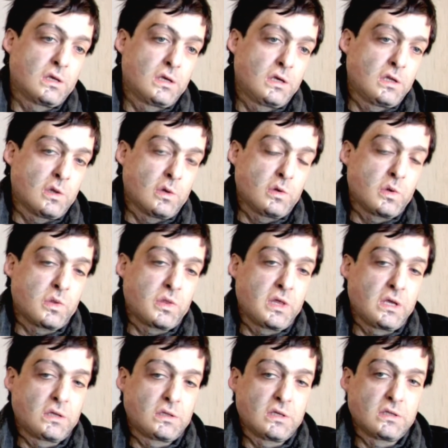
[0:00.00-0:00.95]
You
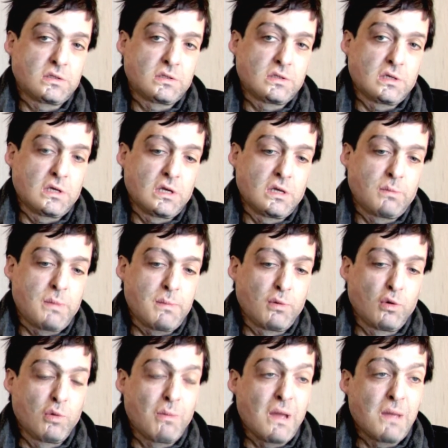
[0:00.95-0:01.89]
think that
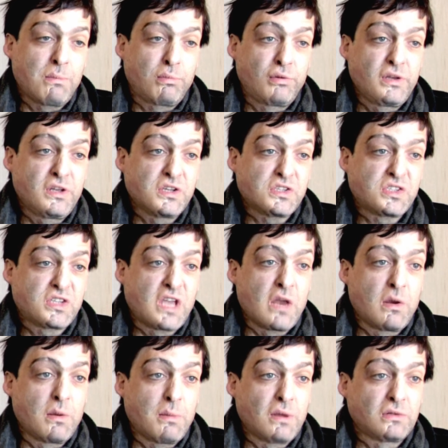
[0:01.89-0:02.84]
people who buy Prius
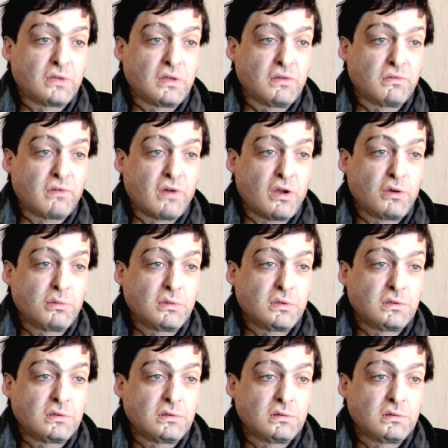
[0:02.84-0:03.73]
care about the environment.